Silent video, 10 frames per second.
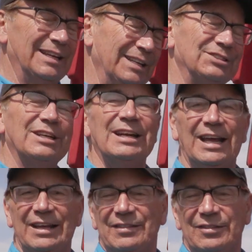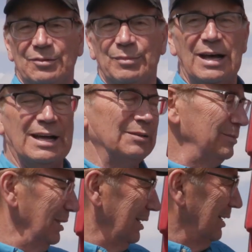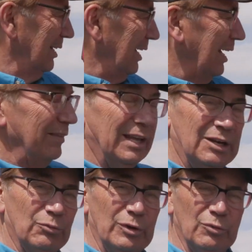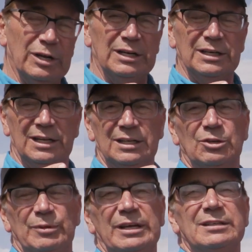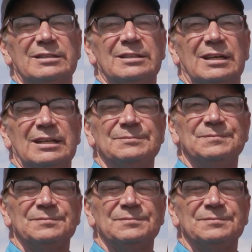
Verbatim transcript: an inch and an eighth at the bottom, and then we want it a little bit uh,